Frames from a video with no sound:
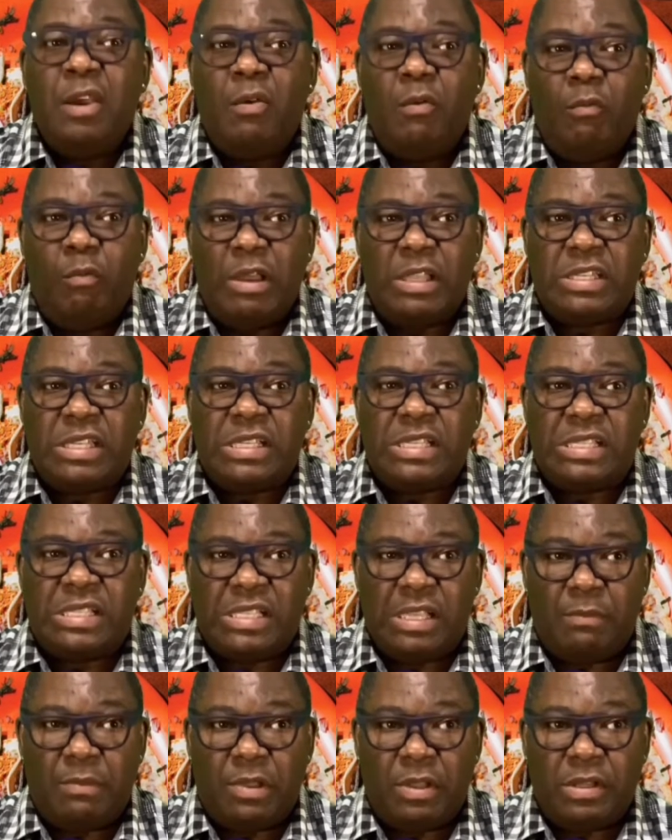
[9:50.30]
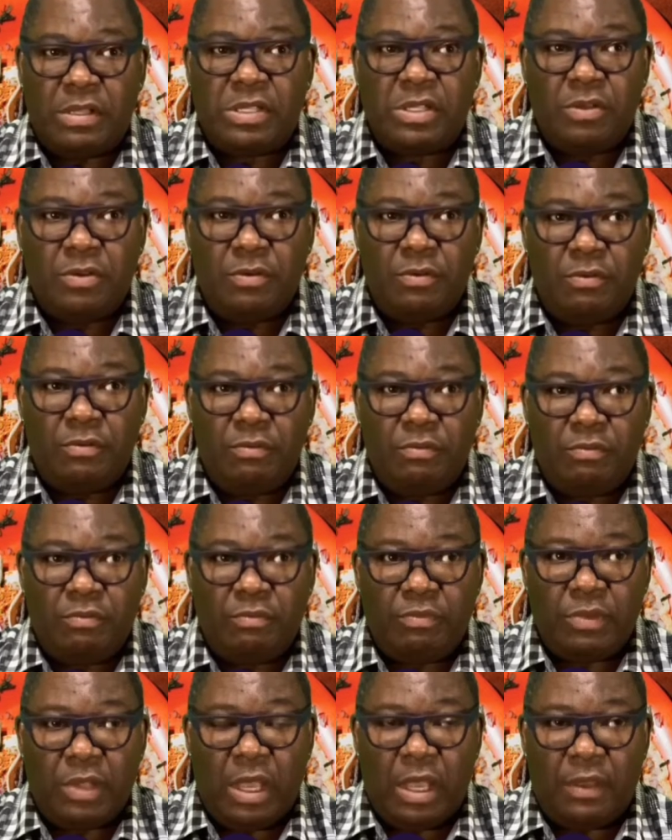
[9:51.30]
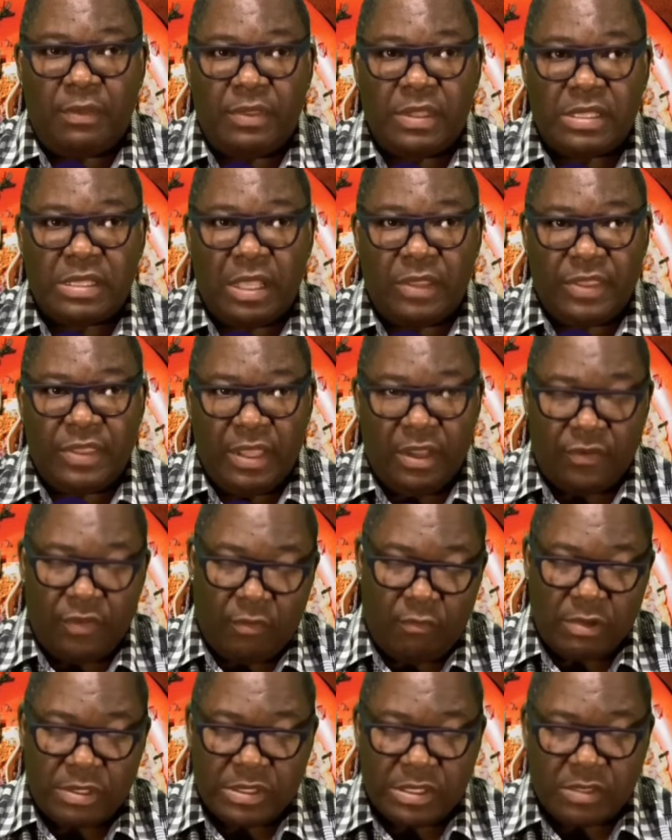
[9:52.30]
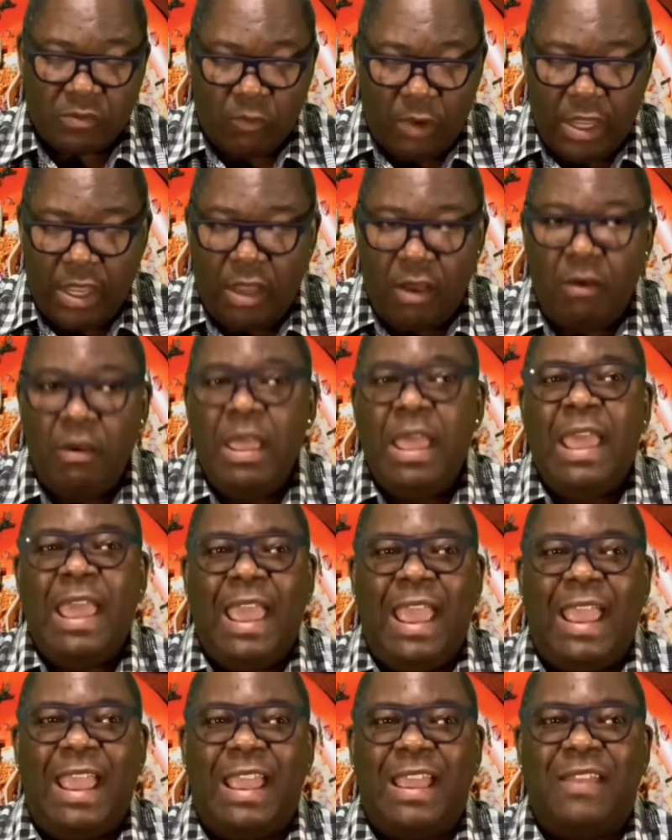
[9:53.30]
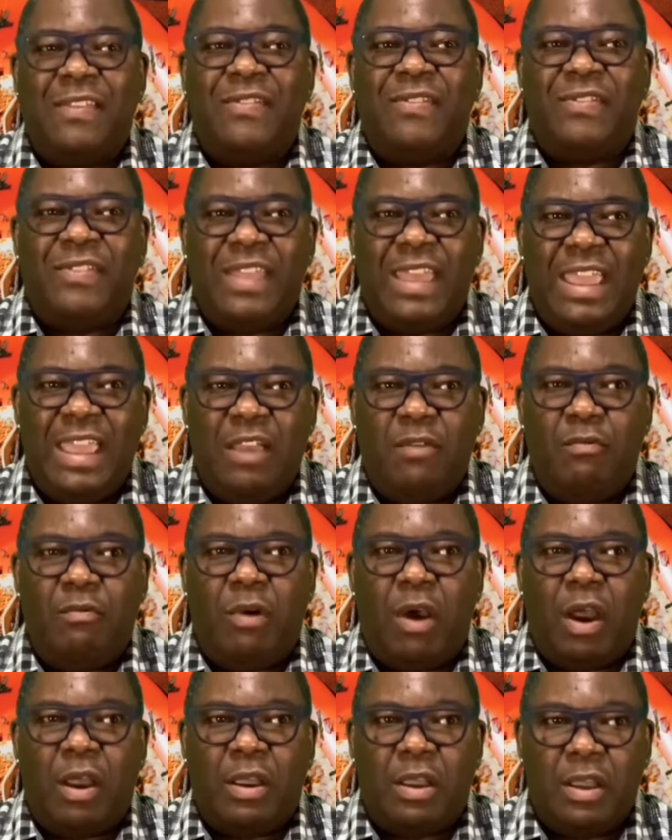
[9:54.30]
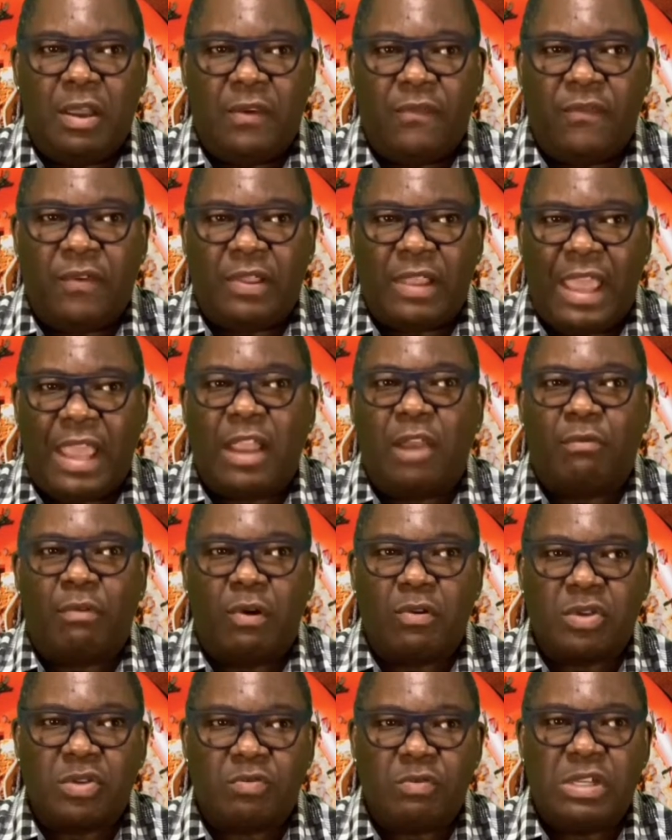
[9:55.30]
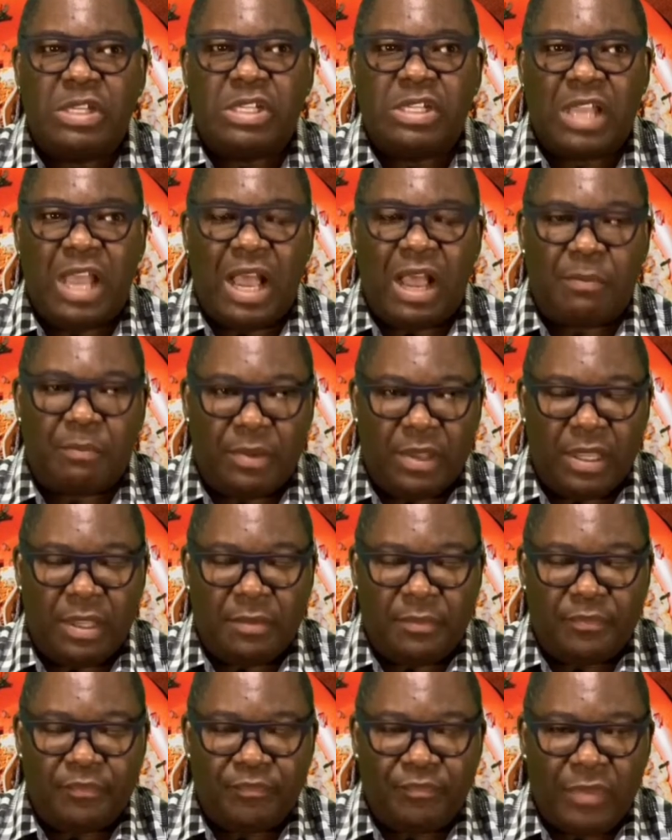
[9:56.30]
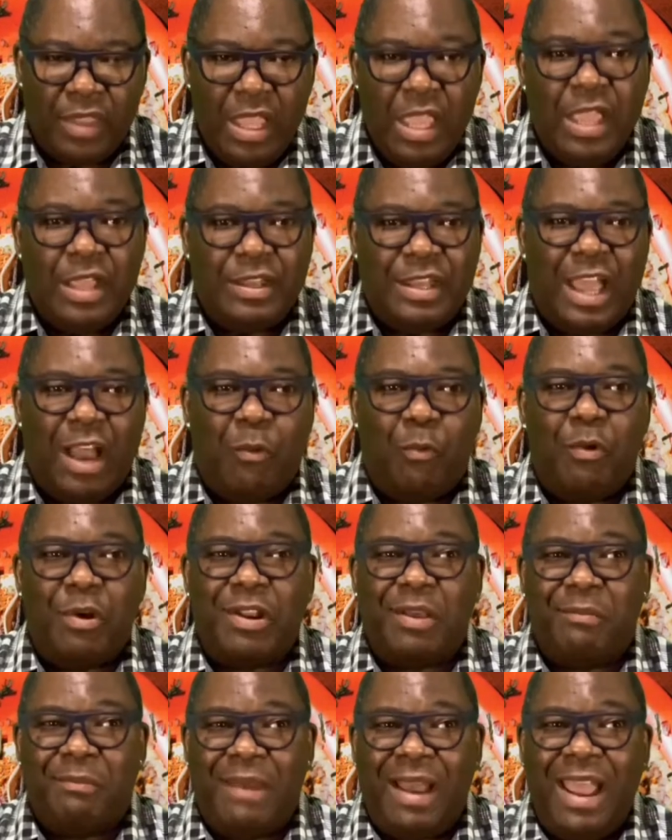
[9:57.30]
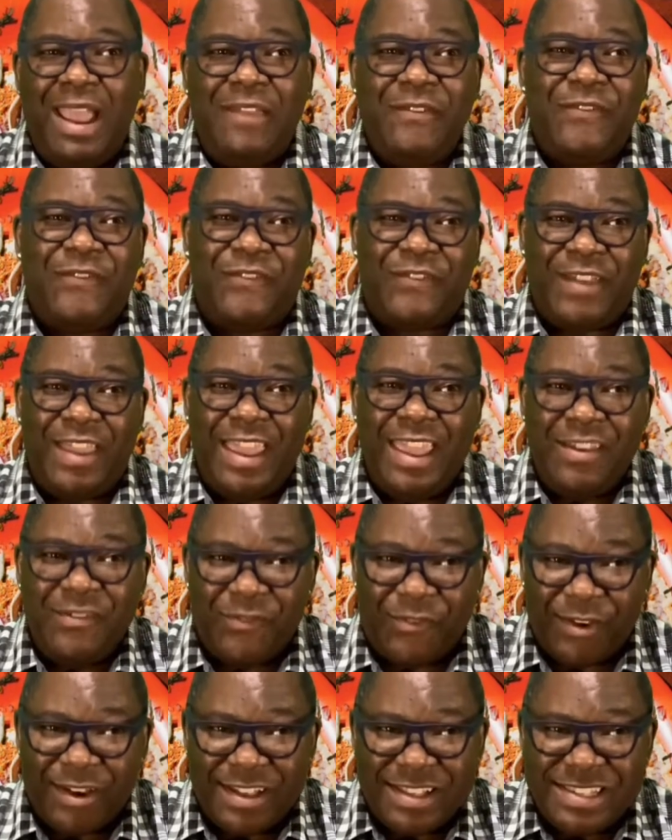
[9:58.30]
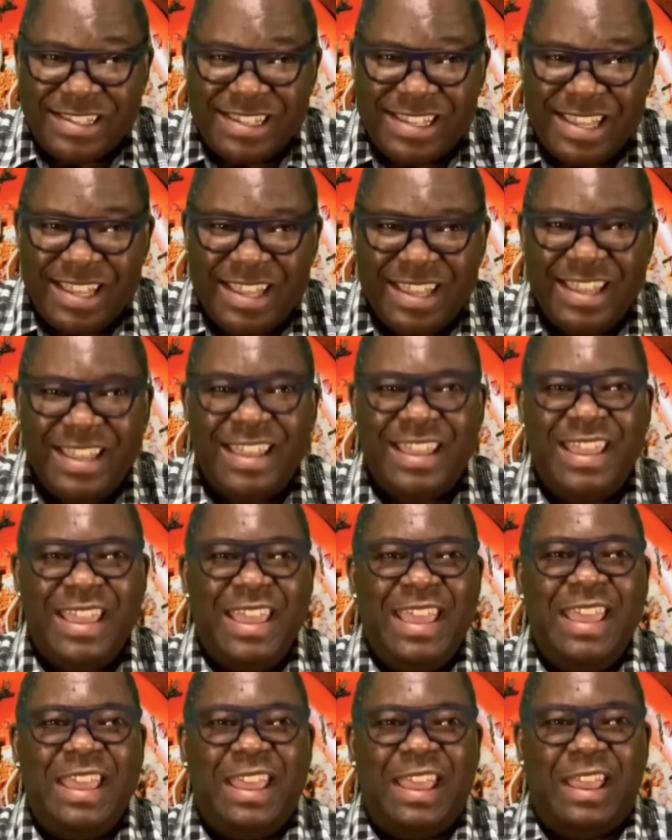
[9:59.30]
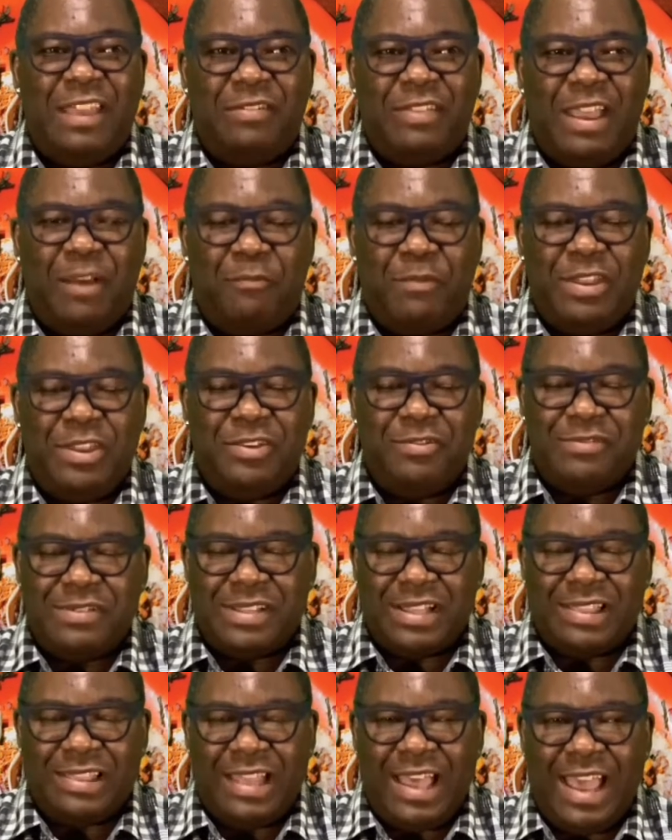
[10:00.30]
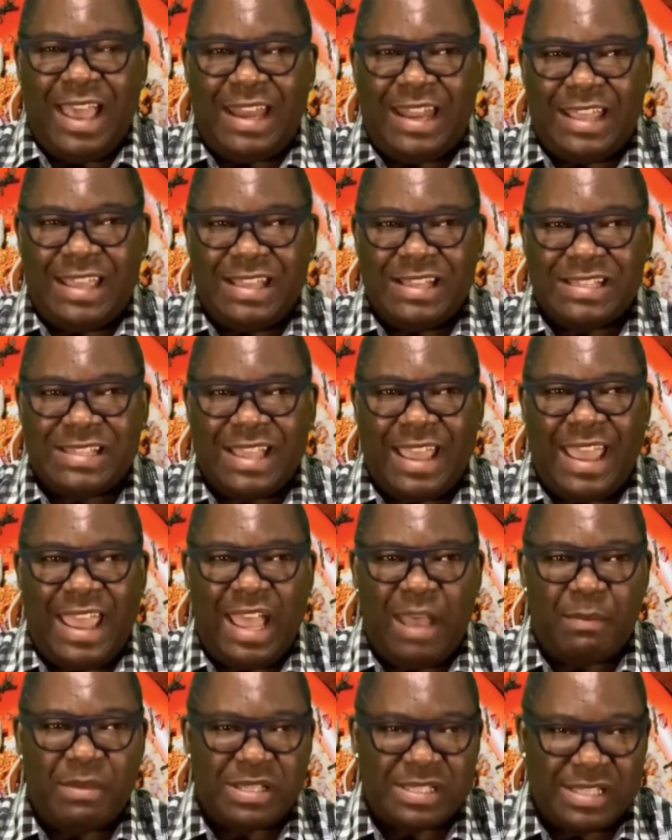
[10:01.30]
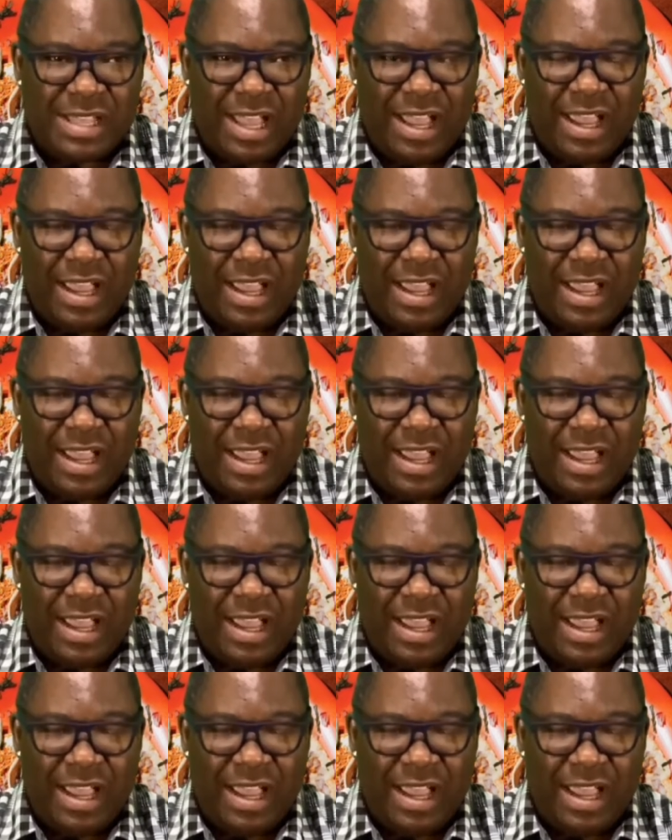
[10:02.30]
which is similar to uh, the, the other ones as well, and they are good for like grocery shopping. Now, one of my favorites and that we use a lot is Amazon.